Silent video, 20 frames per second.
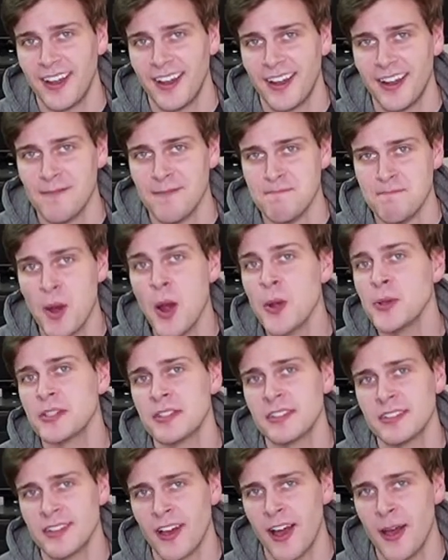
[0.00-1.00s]
most of
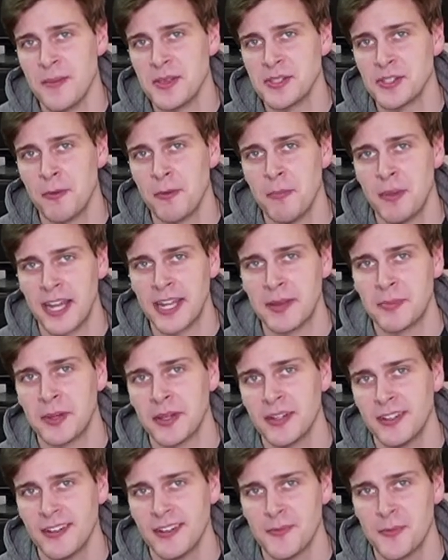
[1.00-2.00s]
the time it's on
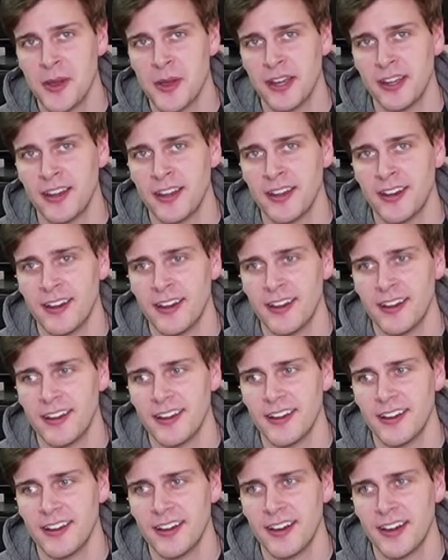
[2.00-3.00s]
paper when,
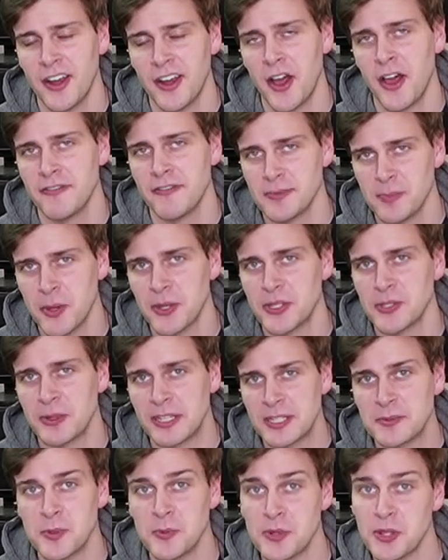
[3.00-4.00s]
and I've spoke to
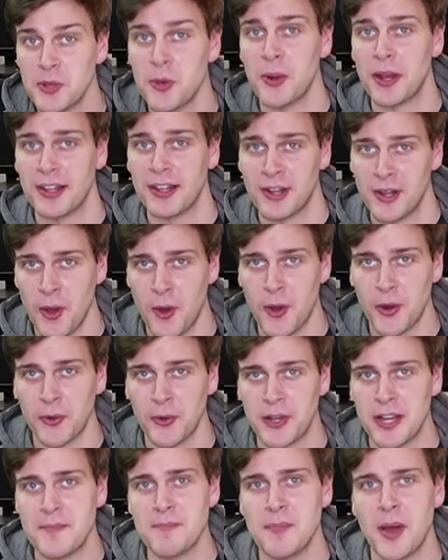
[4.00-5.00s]
English people, we call it
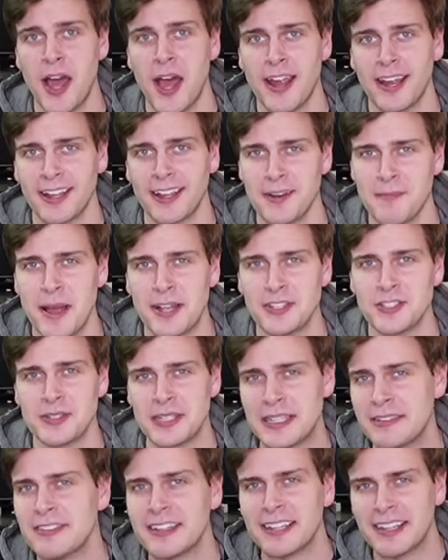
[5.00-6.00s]
Locrian, but I can imagine
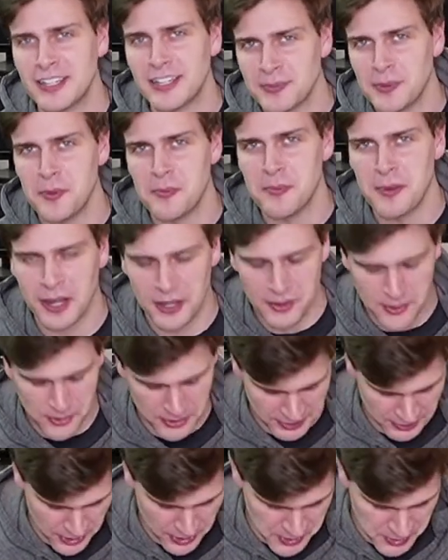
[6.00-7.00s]
even English people might call
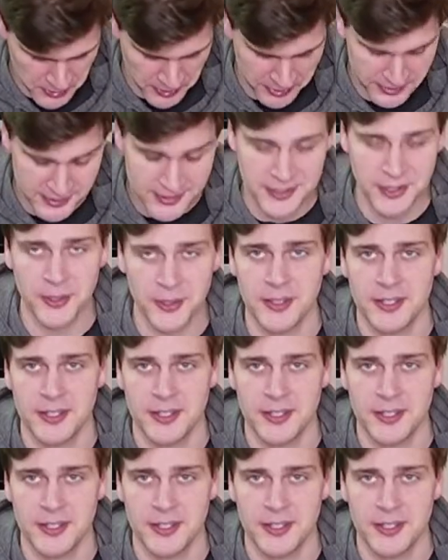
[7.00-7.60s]
it Locrian, so